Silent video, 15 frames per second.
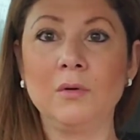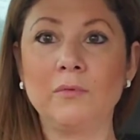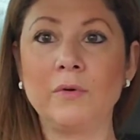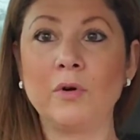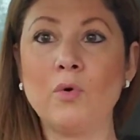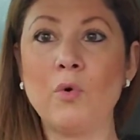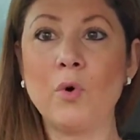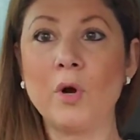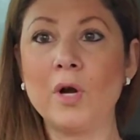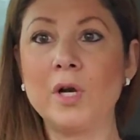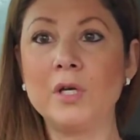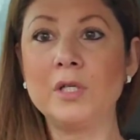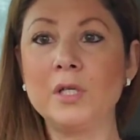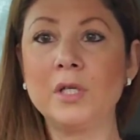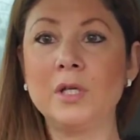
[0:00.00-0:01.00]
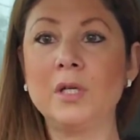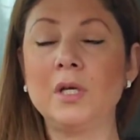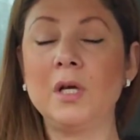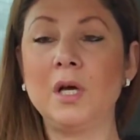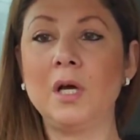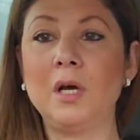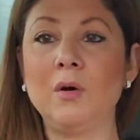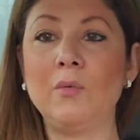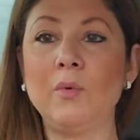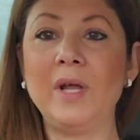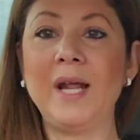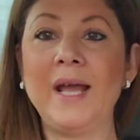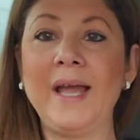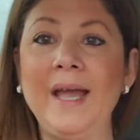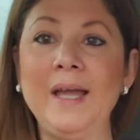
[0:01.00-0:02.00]
record
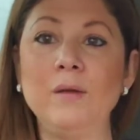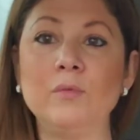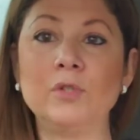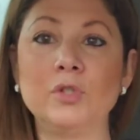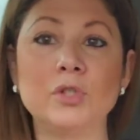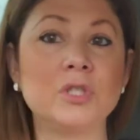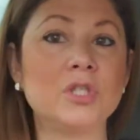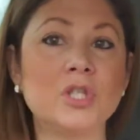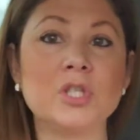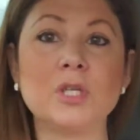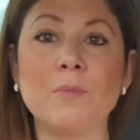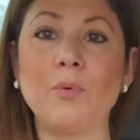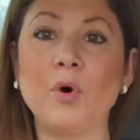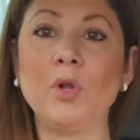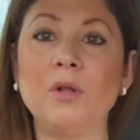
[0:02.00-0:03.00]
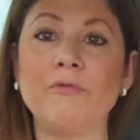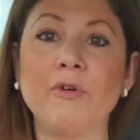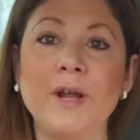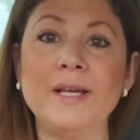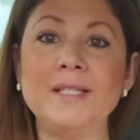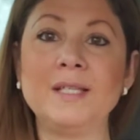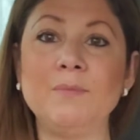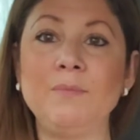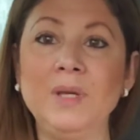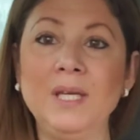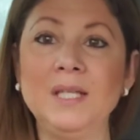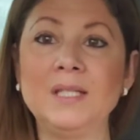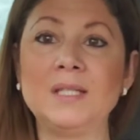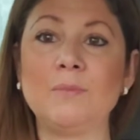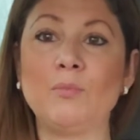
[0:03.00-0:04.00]
what I ate, which was just a bowl of rice and
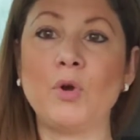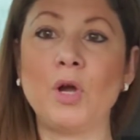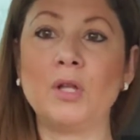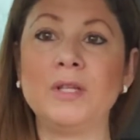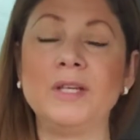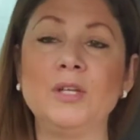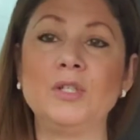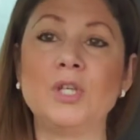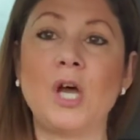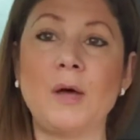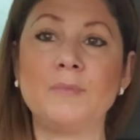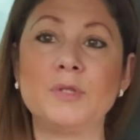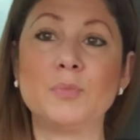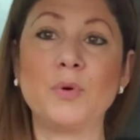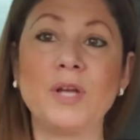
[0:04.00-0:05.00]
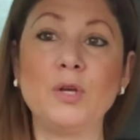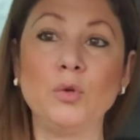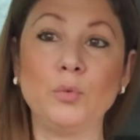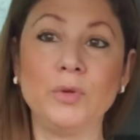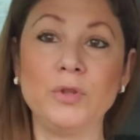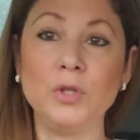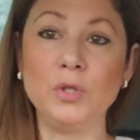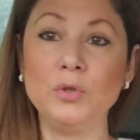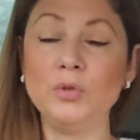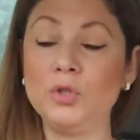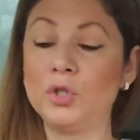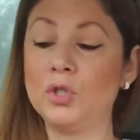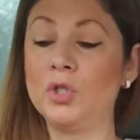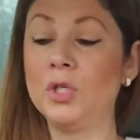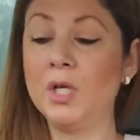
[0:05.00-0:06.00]
beans and broccoli on top, sprinkled with
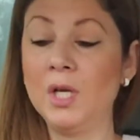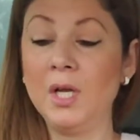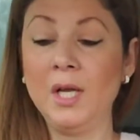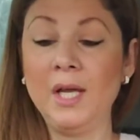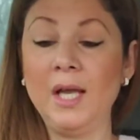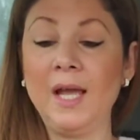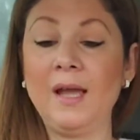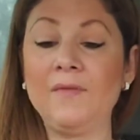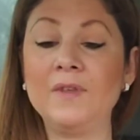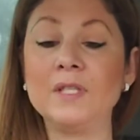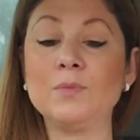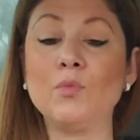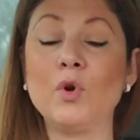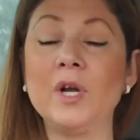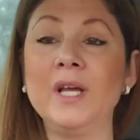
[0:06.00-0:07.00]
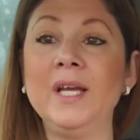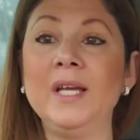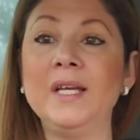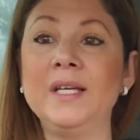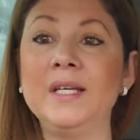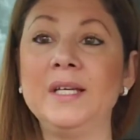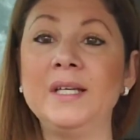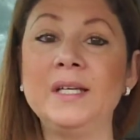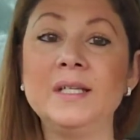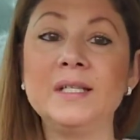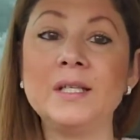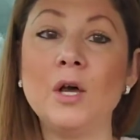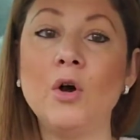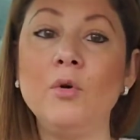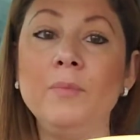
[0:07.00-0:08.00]
nooch. And this morning
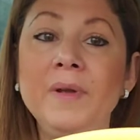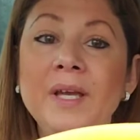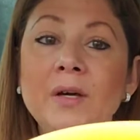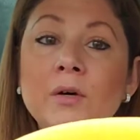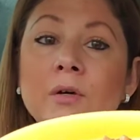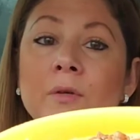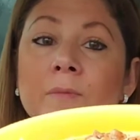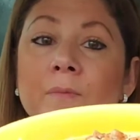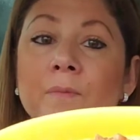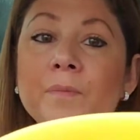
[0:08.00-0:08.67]
is oatmeal